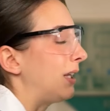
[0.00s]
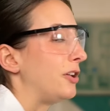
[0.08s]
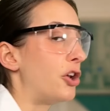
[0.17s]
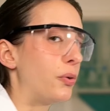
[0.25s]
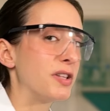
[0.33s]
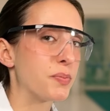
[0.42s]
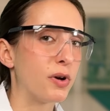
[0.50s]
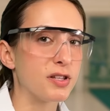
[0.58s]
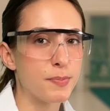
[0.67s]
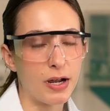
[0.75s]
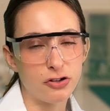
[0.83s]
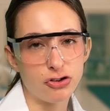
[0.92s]
know it's broad
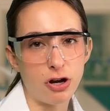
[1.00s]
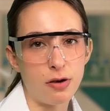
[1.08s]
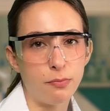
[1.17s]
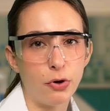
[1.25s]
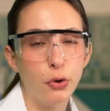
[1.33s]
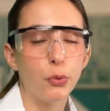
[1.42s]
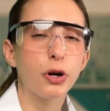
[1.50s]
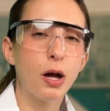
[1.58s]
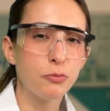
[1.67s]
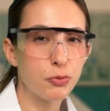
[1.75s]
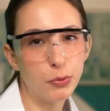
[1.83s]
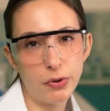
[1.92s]
spectrum, we're
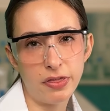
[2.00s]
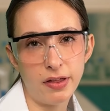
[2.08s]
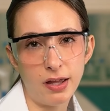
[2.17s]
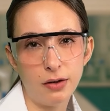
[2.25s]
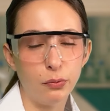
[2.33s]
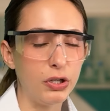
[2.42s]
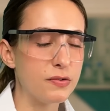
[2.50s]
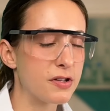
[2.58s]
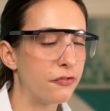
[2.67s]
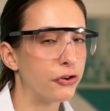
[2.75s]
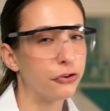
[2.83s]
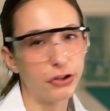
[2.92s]
comfortable with it, we use it
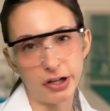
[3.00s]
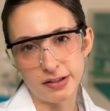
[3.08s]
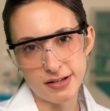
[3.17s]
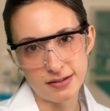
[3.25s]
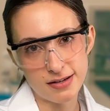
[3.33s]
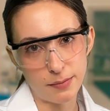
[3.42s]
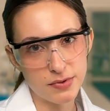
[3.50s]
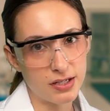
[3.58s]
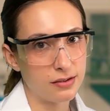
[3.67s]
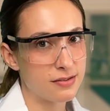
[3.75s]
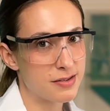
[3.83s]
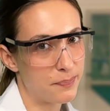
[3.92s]
for early onset
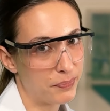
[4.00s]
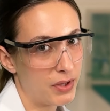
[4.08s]
sepsis.